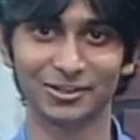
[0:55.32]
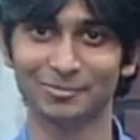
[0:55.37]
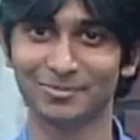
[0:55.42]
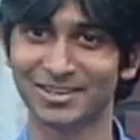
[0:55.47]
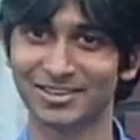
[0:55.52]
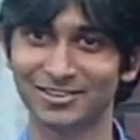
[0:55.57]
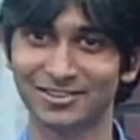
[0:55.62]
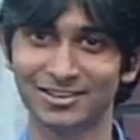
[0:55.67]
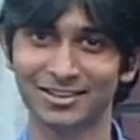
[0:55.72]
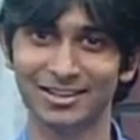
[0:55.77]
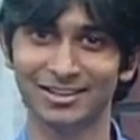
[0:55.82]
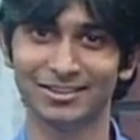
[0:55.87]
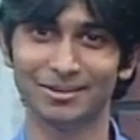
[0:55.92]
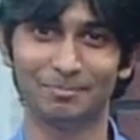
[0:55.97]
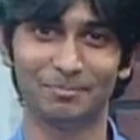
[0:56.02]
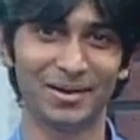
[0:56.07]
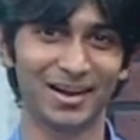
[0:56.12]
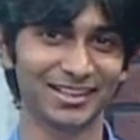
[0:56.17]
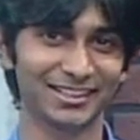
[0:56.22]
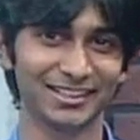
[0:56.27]
are bigger, the
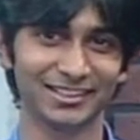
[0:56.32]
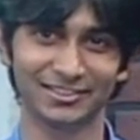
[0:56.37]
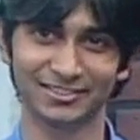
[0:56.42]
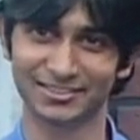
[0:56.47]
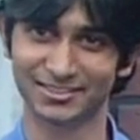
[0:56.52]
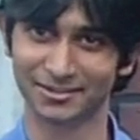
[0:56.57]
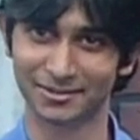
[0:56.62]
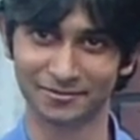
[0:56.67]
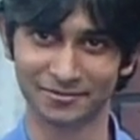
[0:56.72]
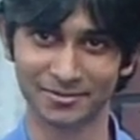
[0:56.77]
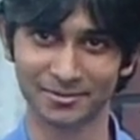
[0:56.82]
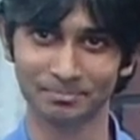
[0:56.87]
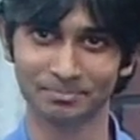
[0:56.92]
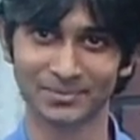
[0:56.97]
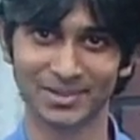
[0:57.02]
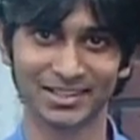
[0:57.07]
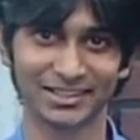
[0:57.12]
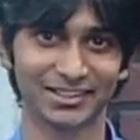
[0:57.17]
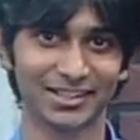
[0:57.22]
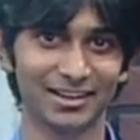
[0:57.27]
bosses are tougher,
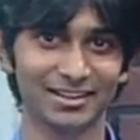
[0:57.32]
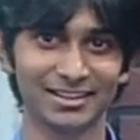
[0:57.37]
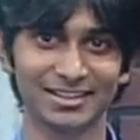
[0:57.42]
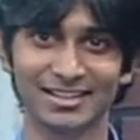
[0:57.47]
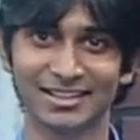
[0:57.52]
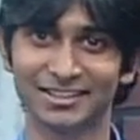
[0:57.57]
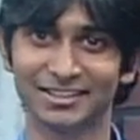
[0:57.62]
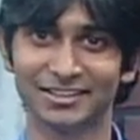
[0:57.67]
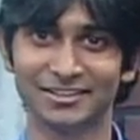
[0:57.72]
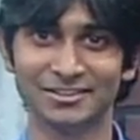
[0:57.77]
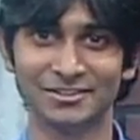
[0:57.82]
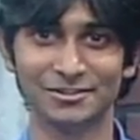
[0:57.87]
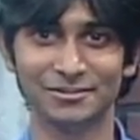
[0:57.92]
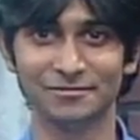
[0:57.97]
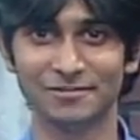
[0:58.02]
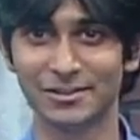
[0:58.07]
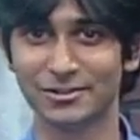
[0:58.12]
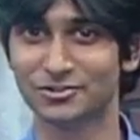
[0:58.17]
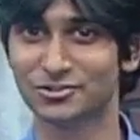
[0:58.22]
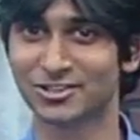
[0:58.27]
and Sonic gets a new
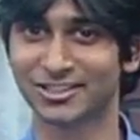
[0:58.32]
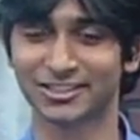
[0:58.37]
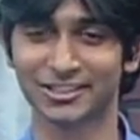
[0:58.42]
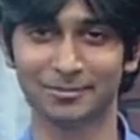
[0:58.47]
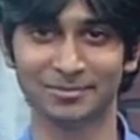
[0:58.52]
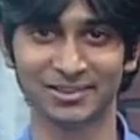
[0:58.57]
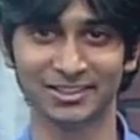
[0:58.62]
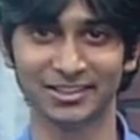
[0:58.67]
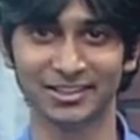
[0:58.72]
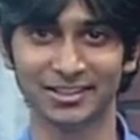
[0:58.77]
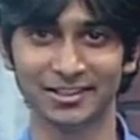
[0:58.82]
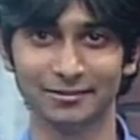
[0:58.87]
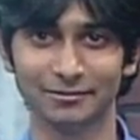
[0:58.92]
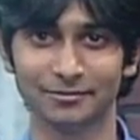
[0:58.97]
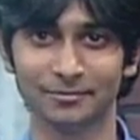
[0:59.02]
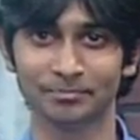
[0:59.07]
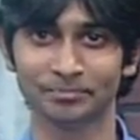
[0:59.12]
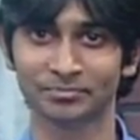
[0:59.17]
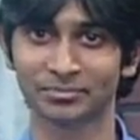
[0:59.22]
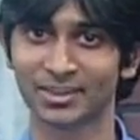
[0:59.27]
few tricks up his sleeve.
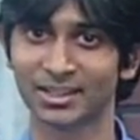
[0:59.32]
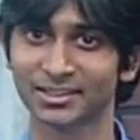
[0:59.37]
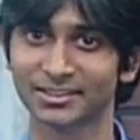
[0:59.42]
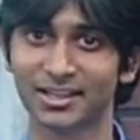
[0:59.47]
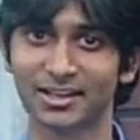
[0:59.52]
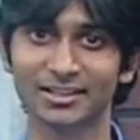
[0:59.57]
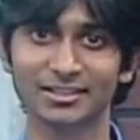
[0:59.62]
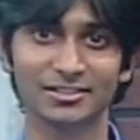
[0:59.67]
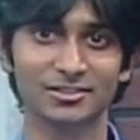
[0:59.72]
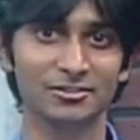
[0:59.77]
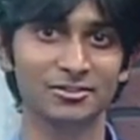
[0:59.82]
Sonic 2